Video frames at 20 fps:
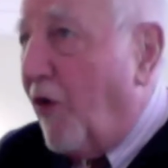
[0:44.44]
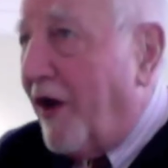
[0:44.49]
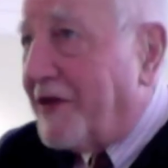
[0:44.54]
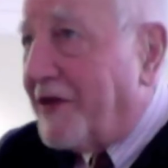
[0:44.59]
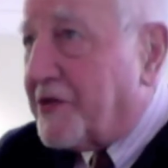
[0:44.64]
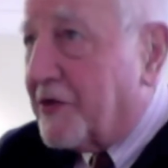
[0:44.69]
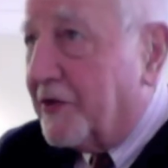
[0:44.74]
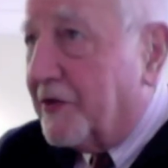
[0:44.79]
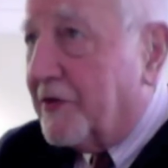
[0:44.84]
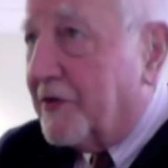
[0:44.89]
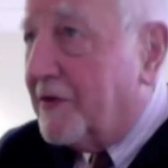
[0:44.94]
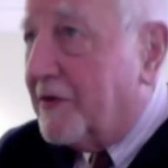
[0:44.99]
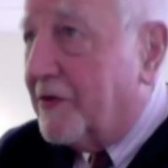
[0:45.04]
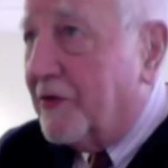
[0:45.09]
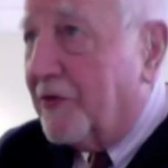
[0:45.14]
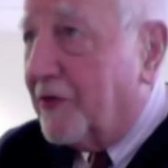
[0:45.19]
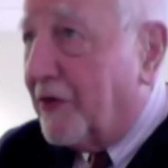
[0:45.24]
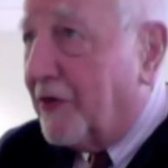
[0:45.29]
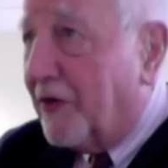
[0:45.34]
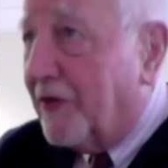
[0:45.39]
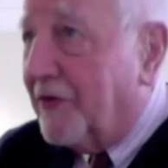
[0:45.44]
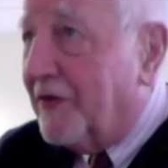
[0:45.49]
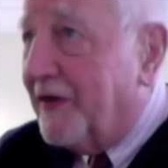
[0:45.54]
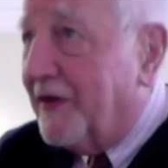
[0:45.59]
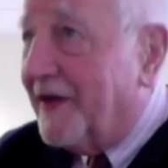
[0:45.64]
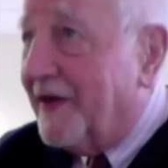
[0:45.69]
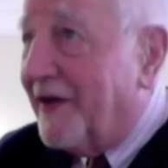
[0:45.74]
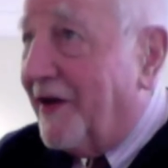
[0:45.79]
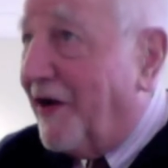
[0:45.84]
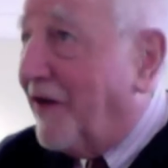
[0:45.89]
It wasn't, you
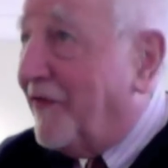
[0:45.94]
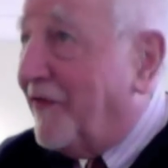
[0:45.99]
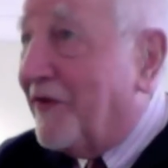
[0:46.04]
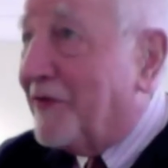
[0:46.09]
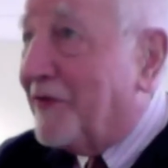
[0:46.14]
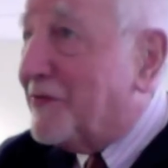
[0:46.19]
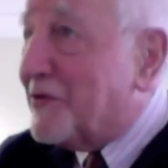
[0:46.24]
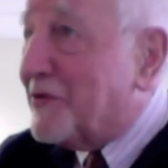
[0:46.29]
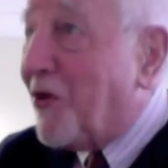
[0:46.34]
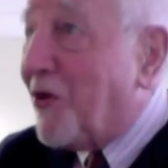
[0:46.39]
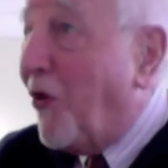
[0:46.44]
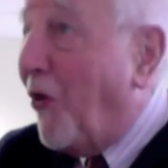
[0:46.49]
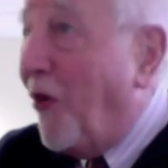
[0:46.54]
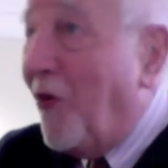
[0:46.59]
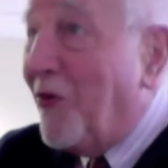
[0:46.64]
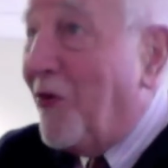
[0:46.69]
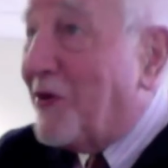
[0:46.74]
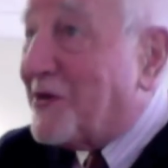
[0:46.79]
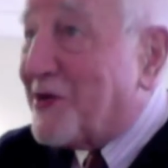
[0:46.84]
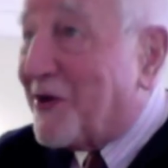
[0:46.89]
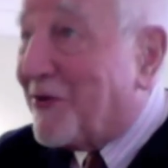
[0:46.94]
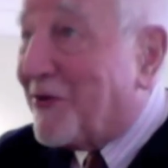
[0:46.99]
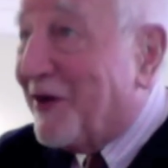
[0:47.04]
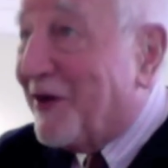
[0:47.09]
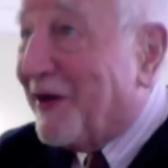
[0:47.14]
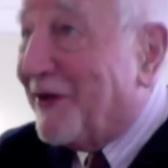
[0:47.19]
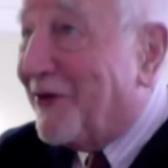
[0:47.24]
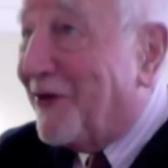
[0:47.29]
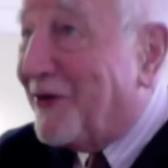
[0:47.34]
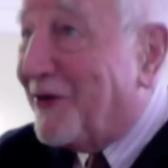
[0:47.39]
know. Harvard was
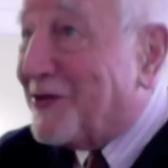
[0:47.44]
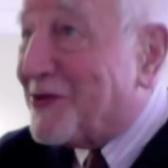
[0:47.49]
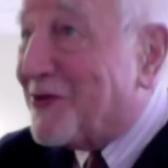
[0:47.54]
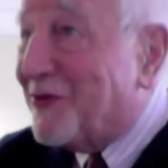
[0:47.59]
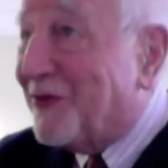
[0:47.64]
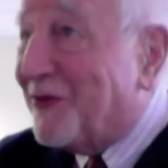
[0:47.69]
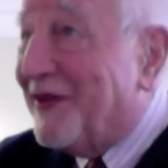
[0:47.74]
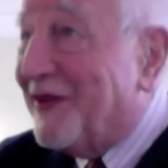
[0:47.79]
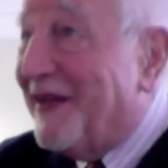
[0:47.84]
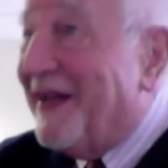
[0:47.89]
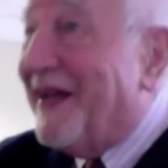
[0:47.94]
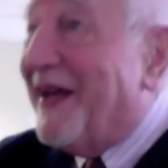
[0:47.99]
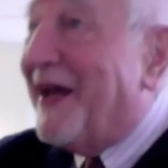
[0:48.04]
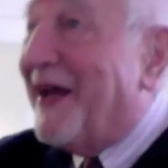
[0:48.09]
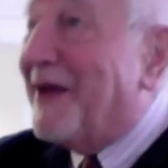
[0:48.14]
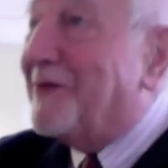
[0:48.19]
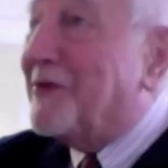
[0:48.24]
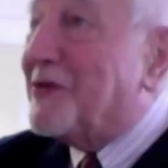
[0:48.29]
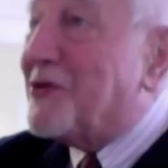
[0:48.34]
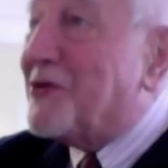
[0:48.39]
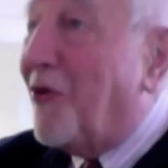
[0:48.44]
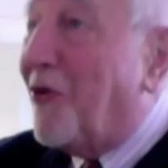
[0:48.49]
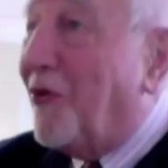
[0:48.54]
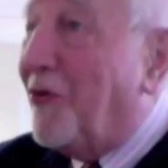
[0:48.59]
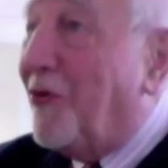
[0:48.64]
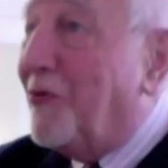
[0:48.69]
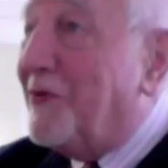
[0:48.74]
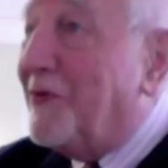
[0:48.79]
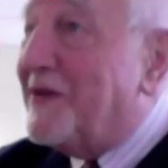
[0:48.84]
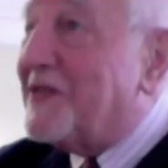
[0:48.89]
always a great law school and
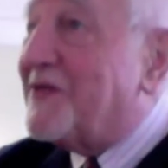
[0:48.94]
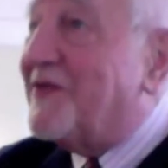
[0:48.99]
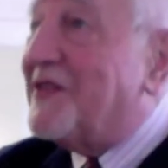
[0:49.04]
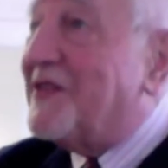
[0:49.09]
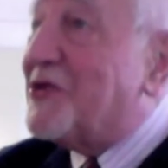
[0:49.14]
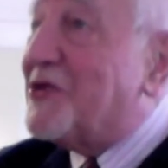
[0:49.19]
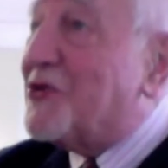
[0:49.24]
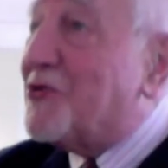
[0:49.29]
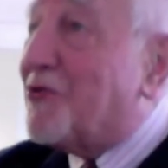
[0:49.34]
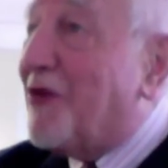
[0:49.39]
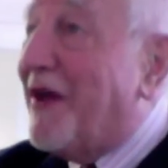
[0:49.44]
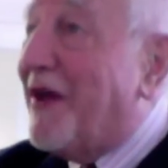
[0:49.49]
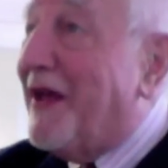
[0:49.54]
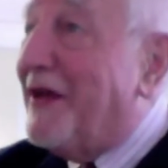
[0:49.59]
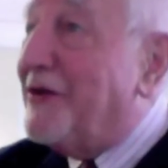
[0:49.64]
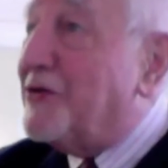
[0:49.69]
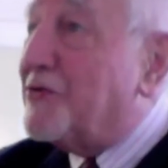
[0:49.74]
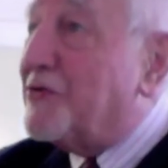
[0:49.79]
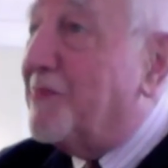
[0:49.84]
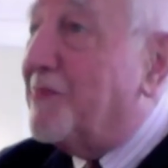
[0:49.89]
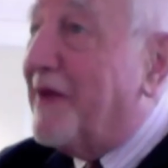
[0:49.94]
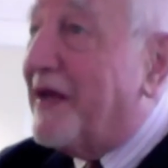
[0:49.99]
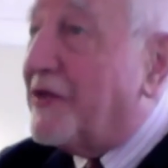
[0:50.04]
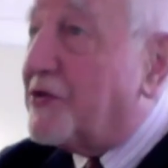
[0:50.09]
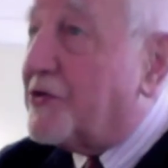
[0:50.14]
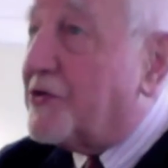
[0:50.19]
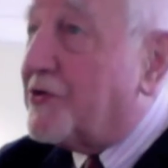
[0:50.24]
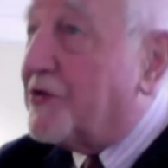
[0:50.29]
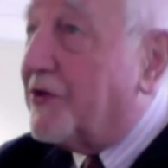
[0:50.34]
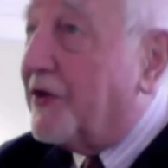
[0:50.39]
was always this
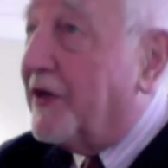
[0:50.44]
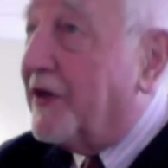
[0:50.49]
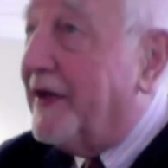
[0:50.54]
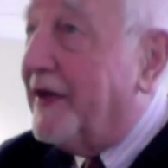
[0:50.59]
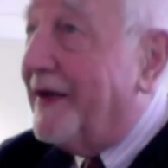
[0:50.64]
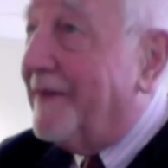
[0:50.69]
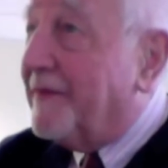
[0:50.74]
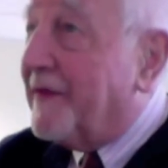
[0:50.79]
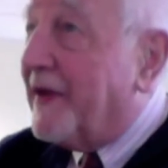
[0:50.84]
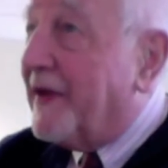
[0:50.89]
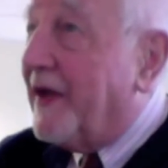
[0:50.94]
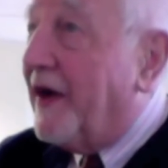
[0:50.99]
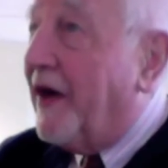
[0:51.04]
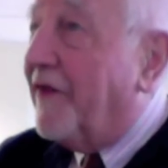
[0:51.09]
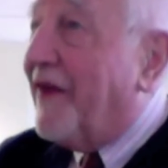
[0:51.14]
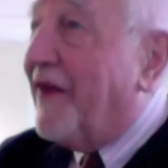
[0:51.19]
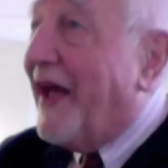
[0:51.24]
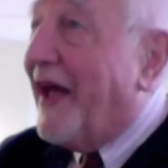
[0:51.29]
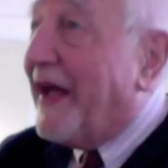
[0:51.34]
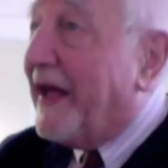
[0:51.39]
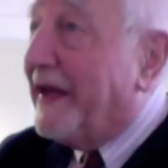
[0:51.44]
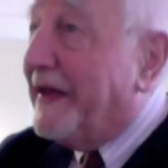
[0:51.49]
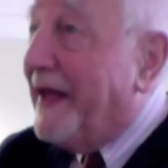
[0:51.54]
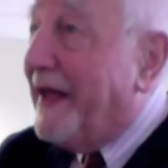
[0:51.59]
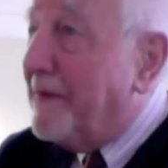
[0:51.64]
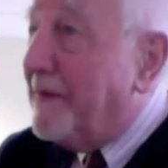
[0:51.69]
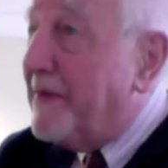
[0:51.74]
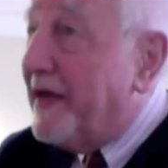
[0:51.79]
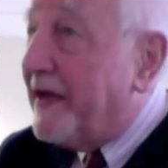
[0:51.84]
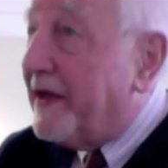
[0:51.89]
strange mixture of
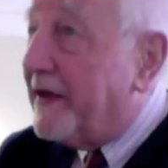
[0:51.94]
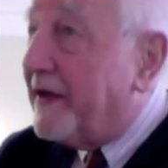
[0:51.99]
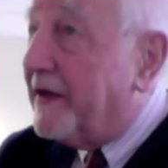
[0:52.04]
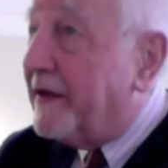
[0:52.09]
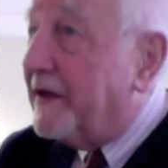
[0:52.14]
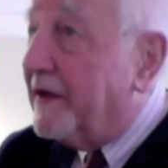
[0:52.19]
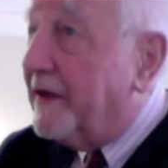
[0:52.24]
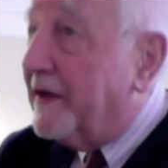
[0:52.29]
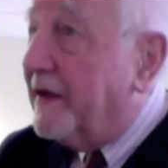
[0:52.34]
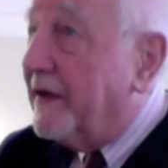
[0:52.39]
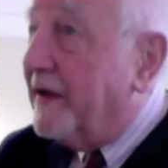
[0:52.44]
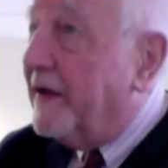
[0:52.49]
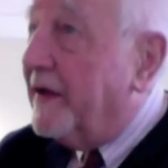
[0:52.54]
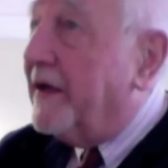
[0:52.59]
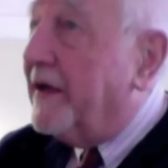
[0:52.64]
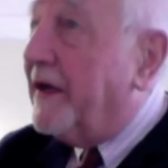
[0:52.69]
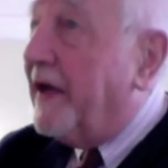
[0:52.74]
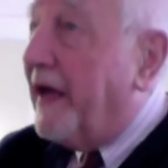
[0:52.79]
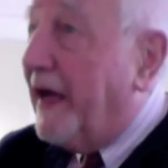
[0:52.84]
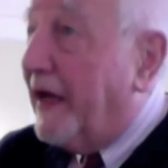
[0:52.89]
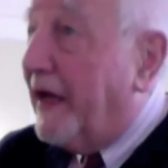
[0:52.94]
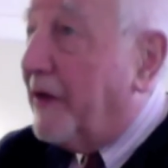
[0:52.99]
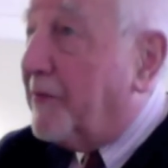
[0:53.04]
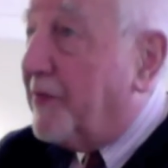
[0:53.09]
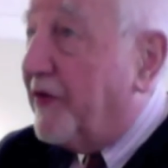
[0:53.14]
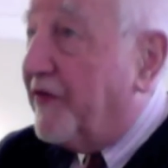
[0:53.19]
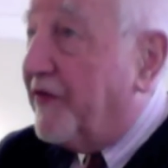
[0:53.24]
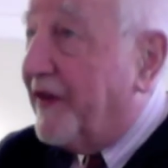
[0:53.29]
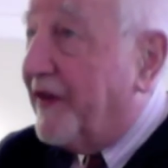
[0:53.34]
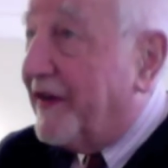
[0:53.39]
academic
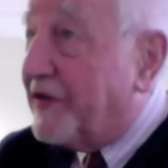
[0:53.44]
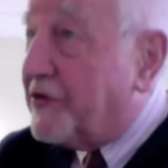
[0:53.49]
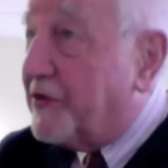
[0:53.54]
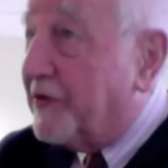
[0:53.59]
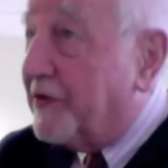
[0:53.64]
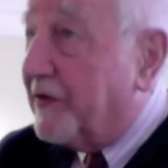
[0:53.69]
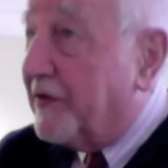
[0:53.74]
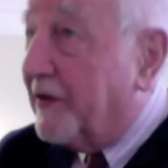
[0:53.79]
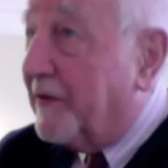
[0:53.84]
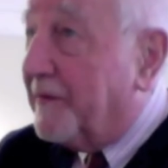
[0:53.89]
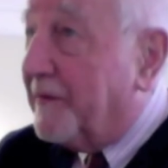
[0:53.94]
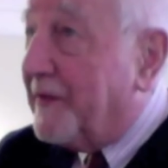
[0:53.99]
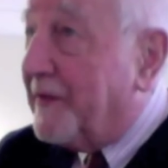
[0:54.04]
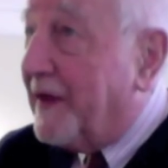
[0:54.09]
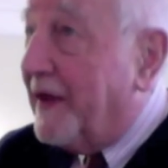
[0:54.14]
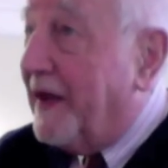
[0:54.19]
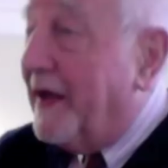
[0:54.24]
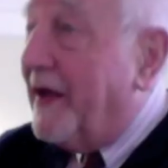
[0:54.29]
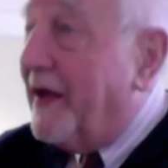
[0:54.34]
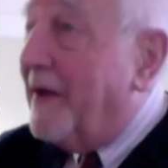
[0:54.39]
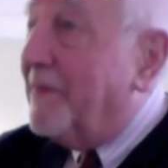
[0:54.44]
and professional.